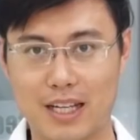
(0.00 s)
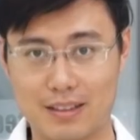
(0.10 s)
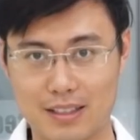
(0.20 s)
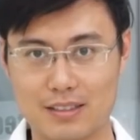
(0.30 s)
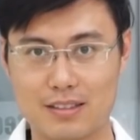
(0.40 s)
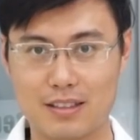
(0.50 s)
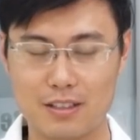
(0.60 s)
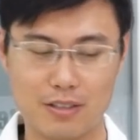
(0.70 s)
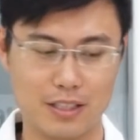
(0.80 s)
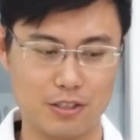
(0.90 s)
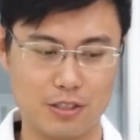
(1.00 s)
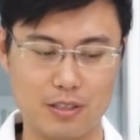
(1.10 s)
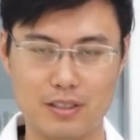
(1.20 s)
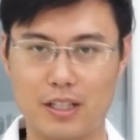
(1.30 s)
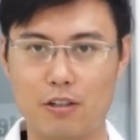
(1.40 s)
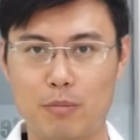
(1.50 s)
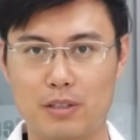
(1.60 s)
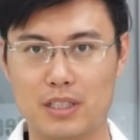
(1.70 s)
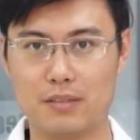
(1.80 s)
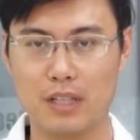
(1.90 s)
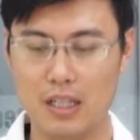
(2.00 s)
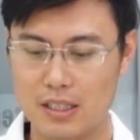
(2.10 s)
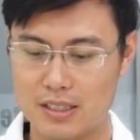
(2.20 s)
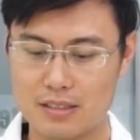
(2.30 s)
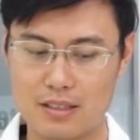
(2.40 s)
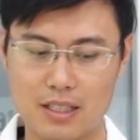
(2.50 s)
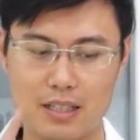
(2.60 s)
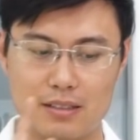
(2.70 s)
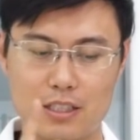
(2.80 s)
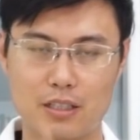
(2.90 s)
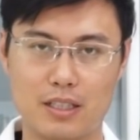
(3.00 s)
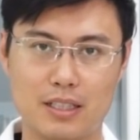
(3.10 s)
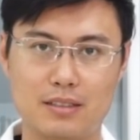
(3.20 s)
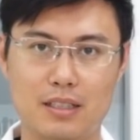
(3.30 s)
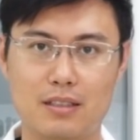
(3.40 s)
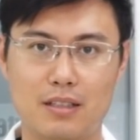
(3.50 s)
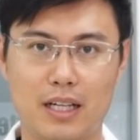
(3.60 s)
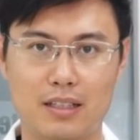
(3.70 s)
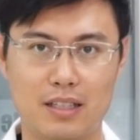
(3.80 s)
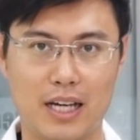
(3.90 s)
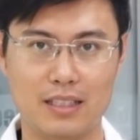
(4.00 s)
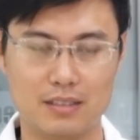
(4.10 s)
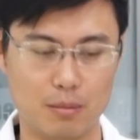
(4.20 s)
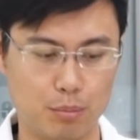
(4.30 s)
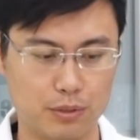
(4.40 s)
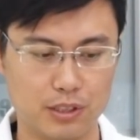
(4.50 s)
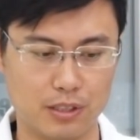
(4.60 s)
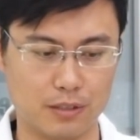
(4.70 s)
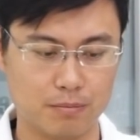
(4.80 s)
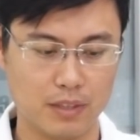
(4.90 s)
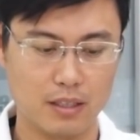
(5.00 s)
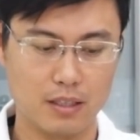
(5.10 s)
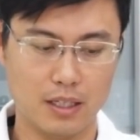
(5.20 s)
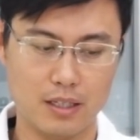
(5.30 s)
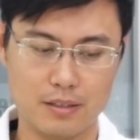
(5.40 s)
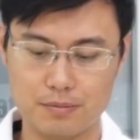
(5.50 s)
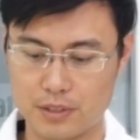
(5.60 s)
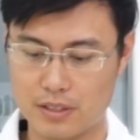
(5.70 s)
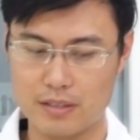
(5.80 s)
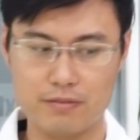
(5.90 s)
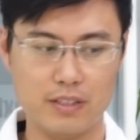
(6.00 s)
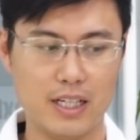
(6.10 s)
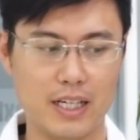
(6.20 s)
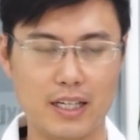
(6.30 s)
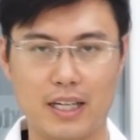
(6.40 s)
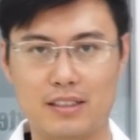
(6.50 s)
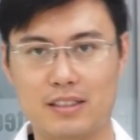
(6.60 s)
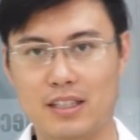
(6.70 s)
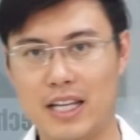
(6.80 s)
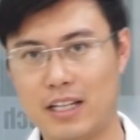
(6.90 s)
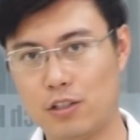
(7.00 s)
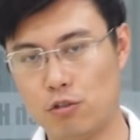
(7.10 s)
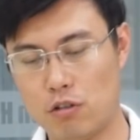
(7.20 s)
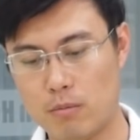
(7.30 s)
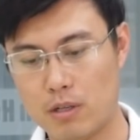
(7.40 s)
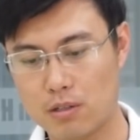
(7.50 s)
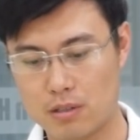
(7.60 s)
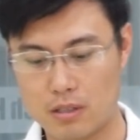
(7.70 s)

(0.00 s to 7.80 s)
like this to control your tail motor. Just consider it as a booster. You can fly it like a normal